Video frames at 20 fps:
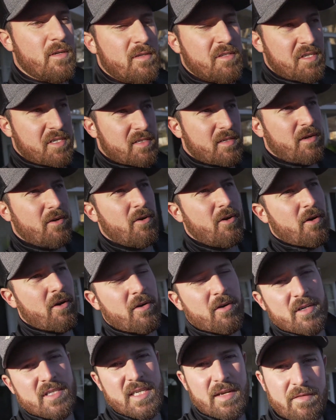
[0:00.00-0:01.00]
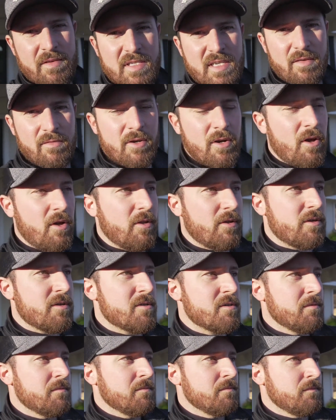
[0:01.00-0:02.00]
just under
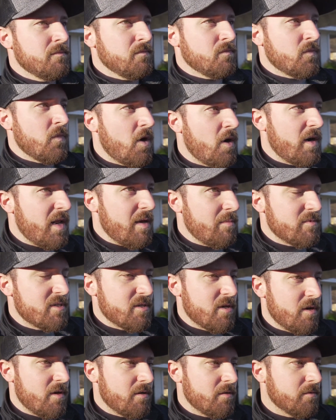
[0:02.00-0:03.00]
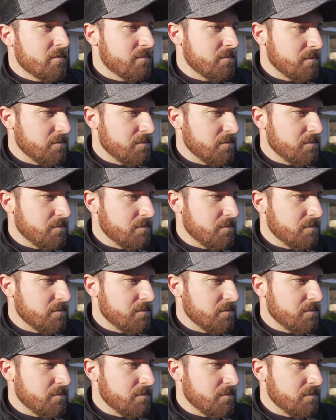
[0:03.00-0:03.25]
$177 on Amazon.